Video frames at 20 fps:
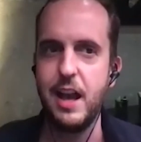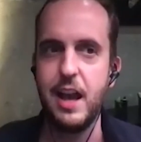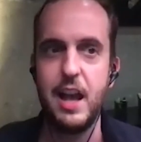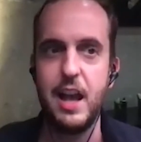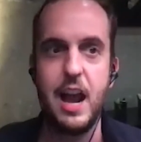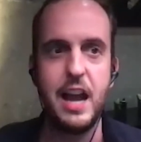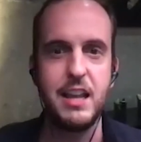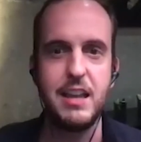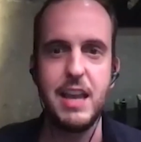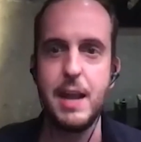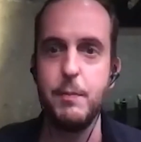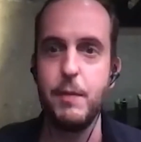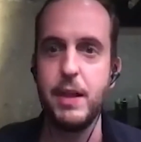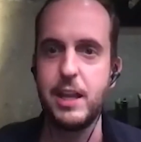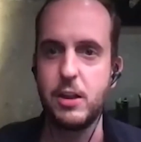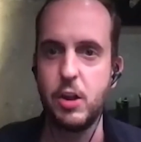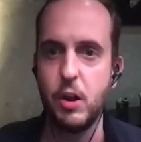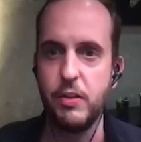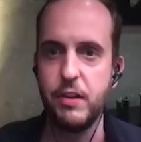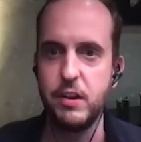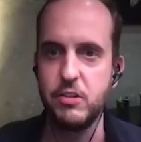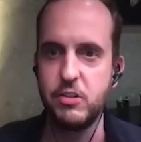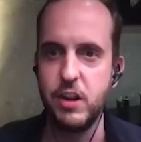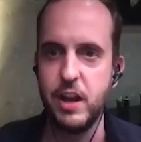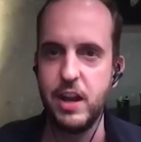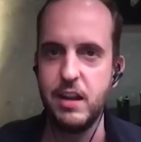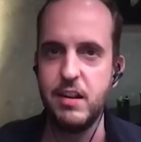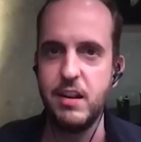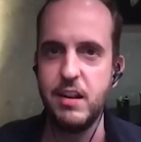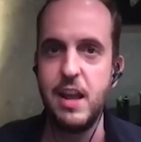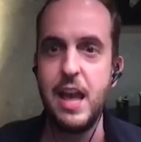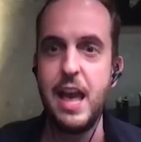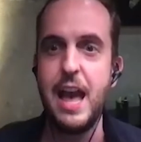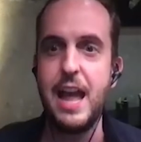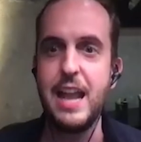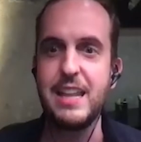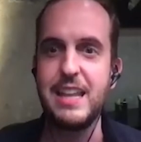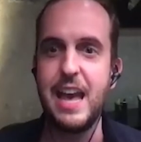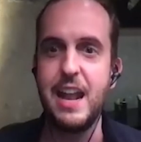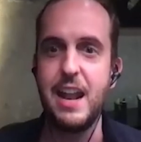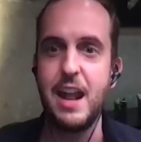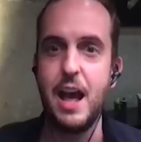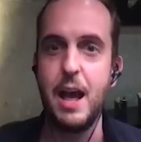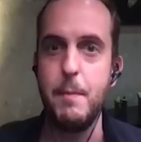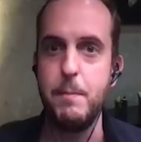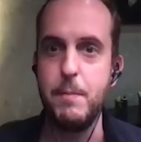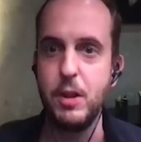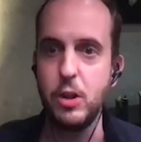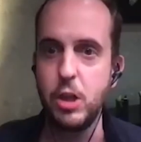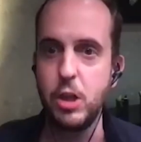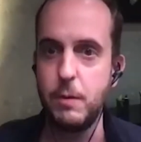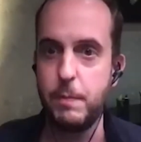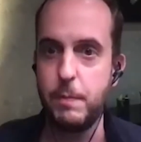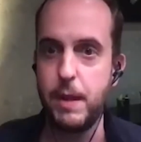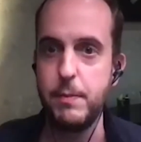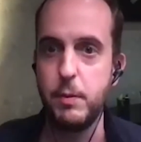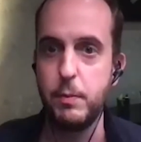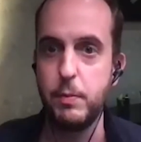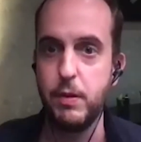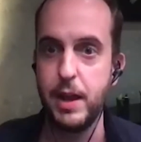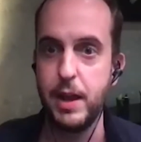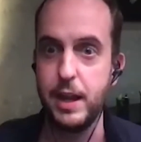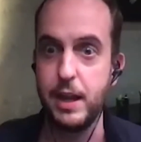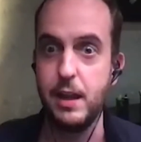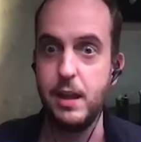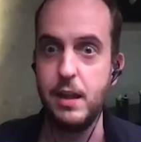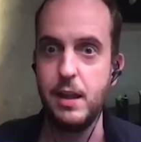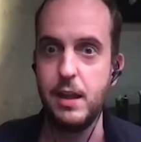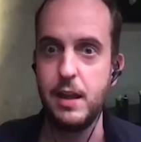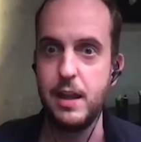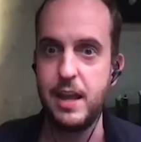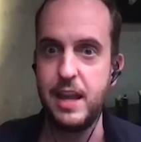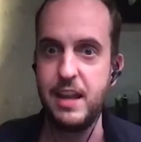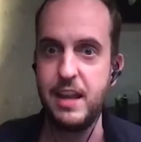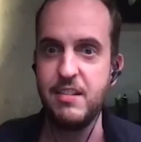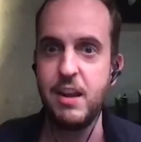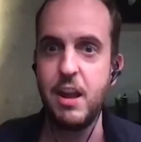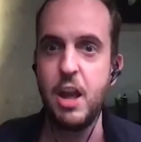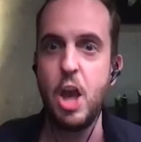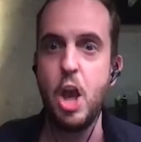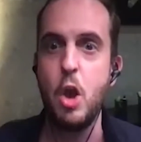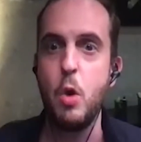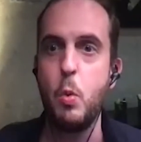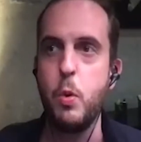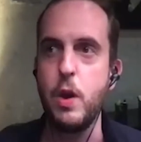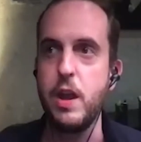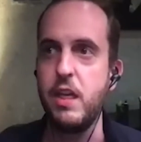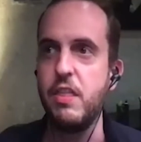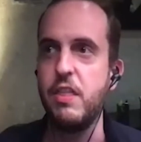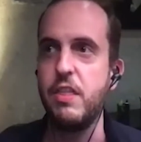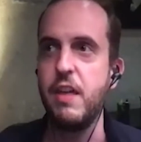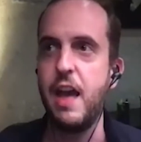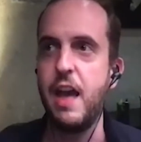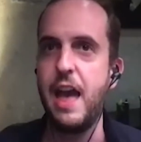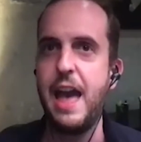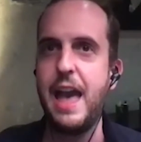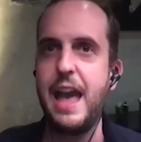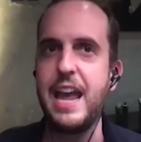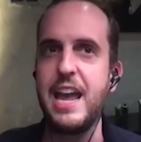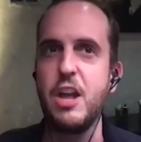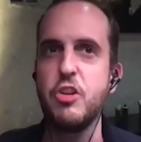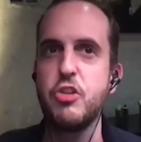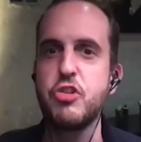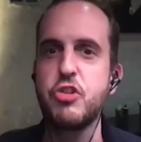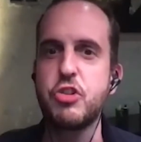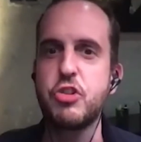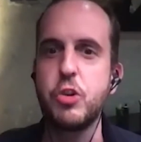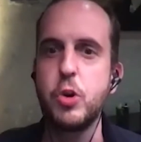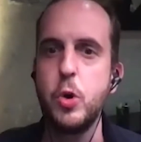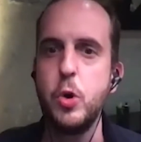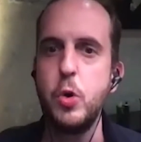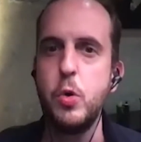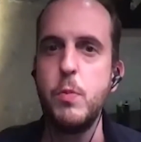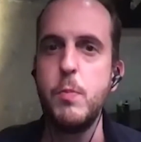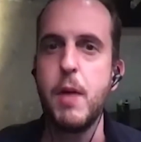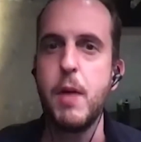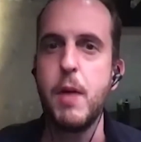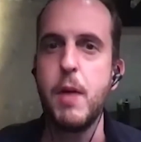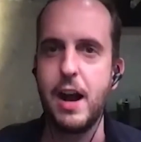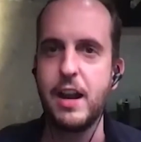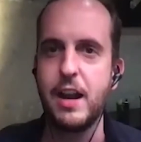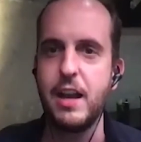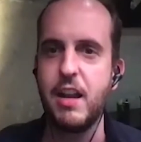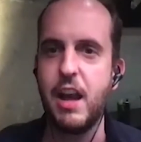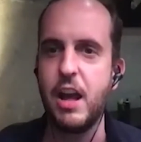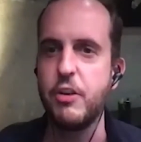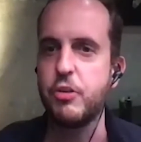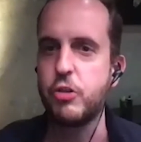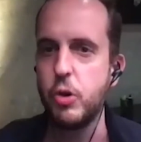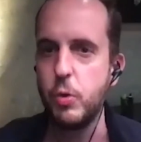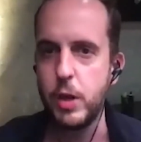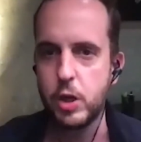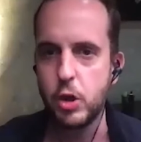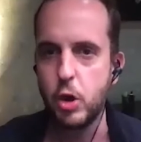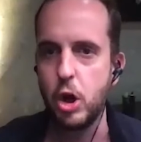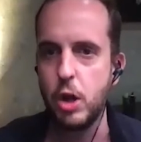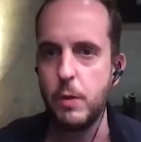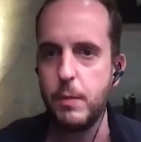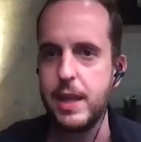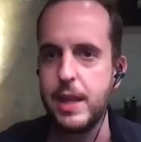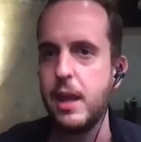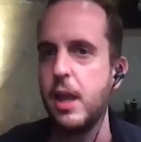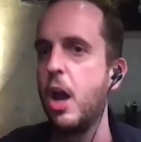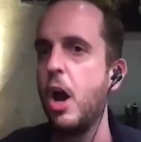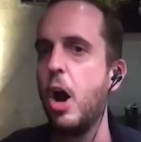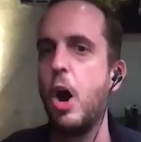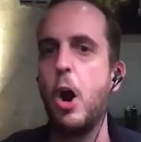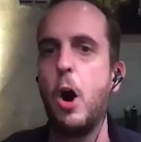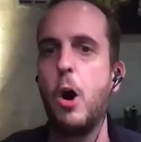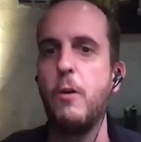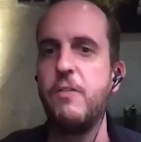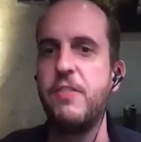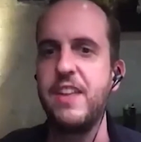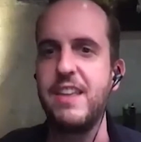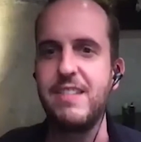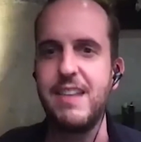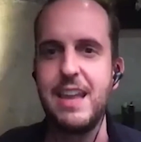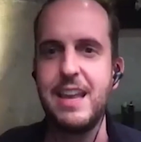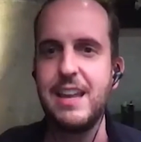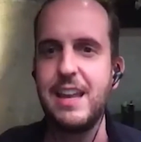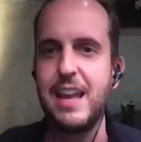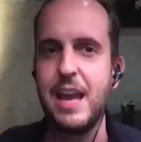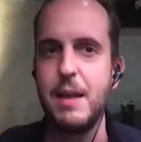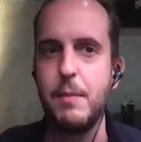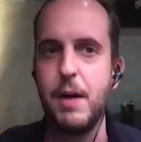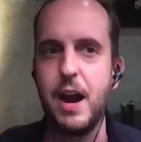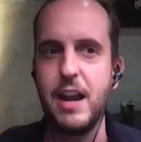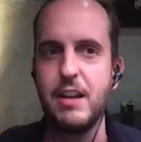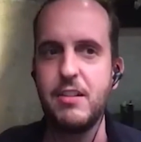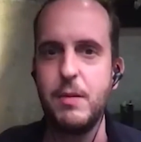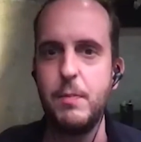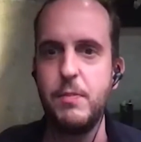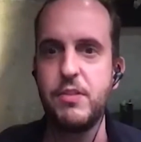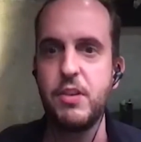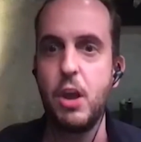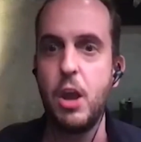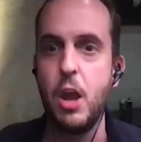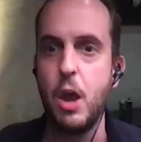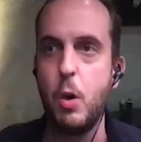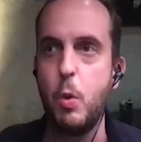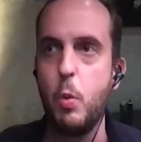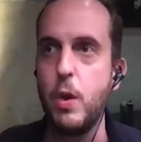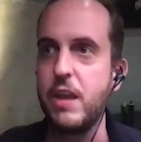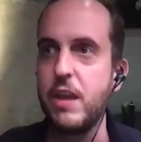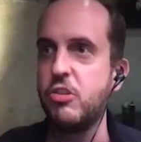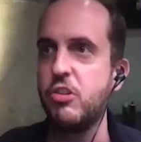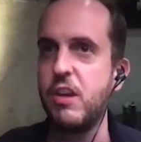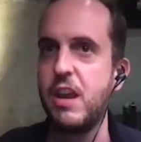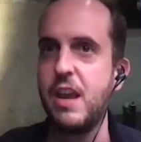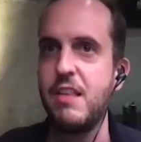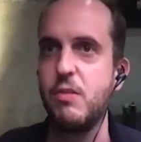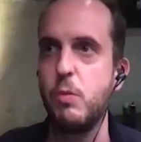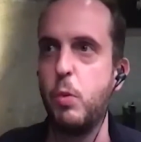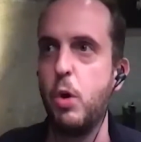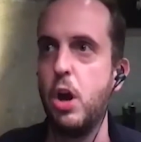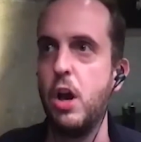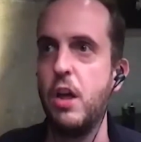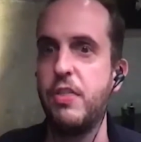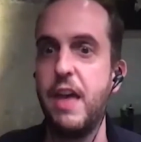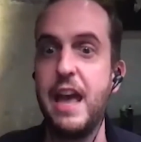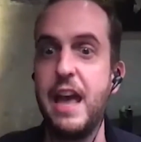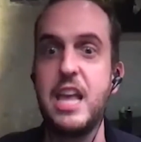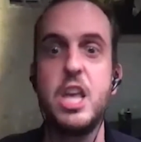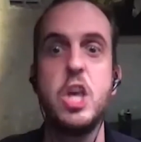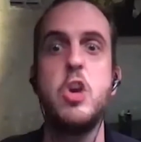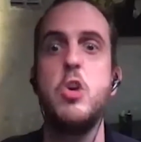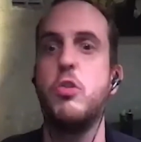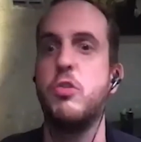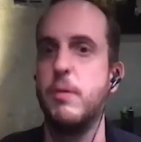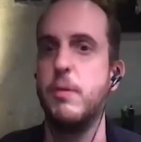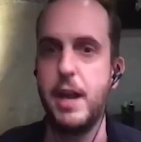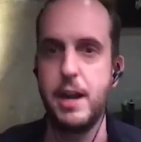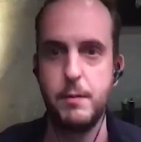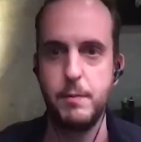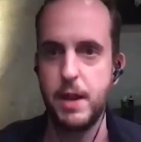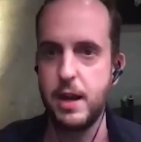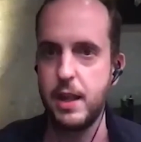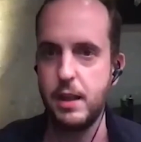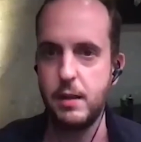a game like Gods Unchained and get 1 million people playing it with a true market, a true economy of these in-game items, which is worth a huge amount of money